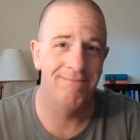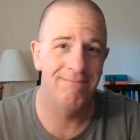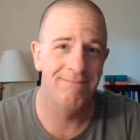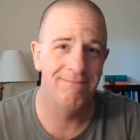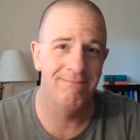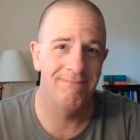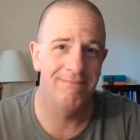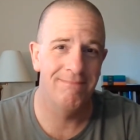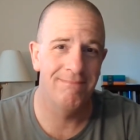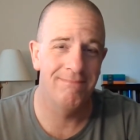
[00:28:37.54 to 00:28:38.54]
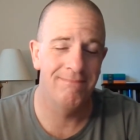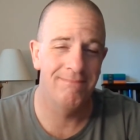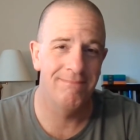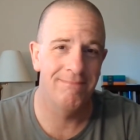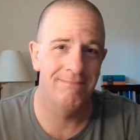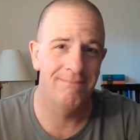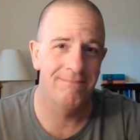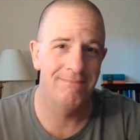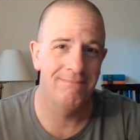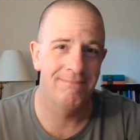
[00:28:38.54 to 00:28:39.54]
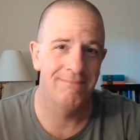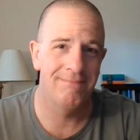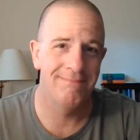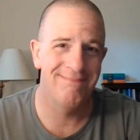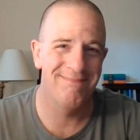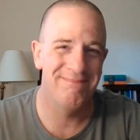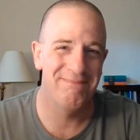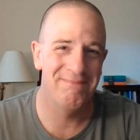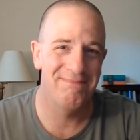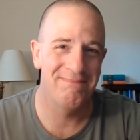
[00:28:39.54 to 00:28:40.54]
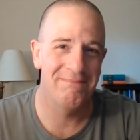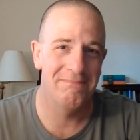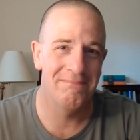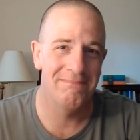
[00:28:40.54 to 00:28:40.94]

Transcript: Nobody speaks.